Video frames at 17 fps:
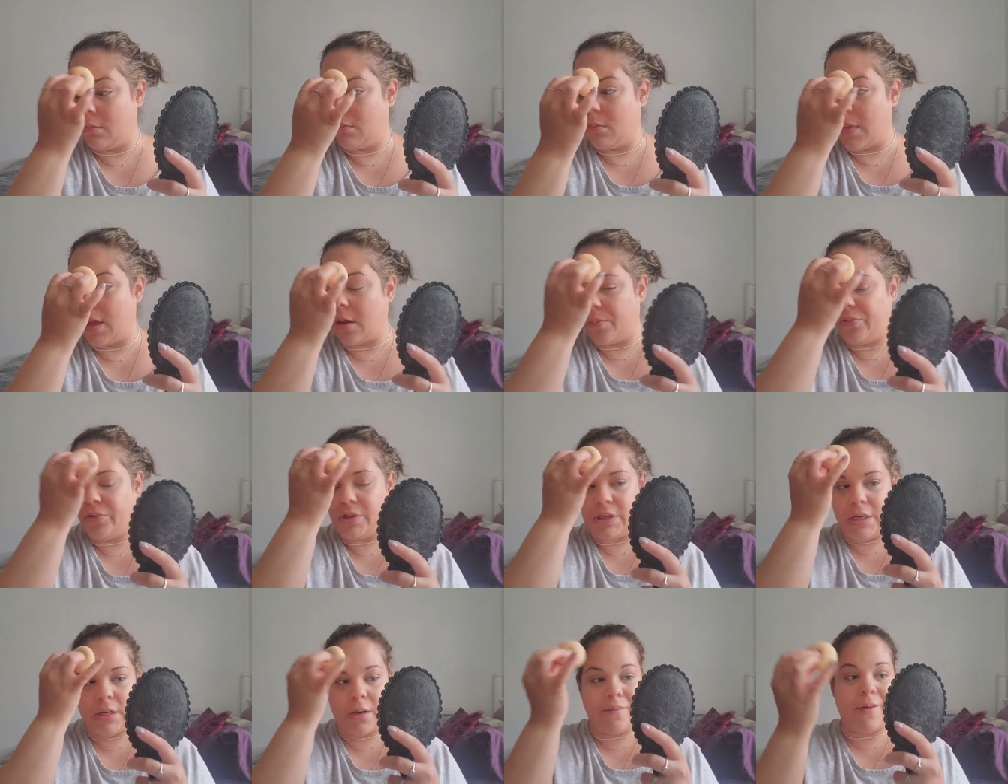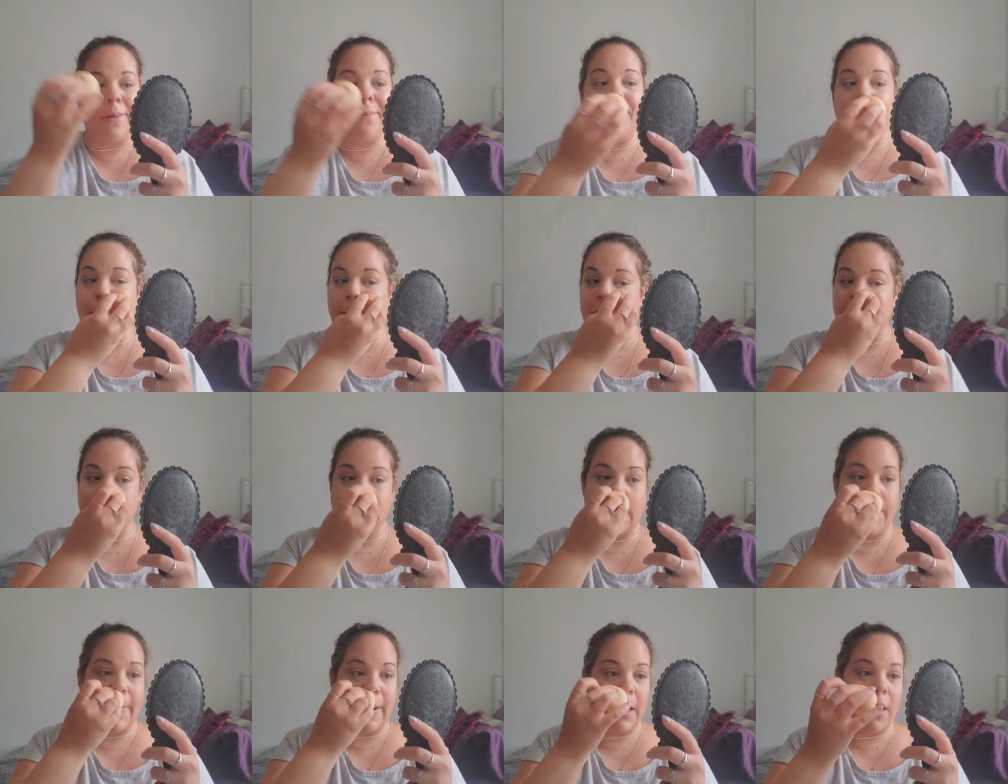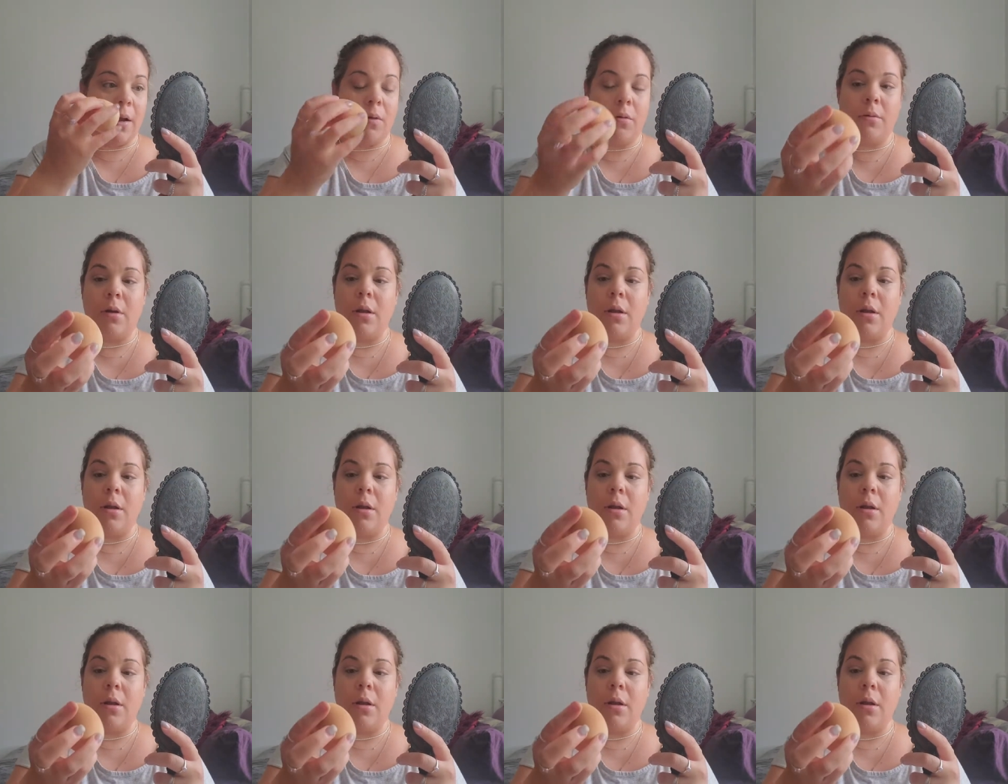makeup routine if I'm really just going out.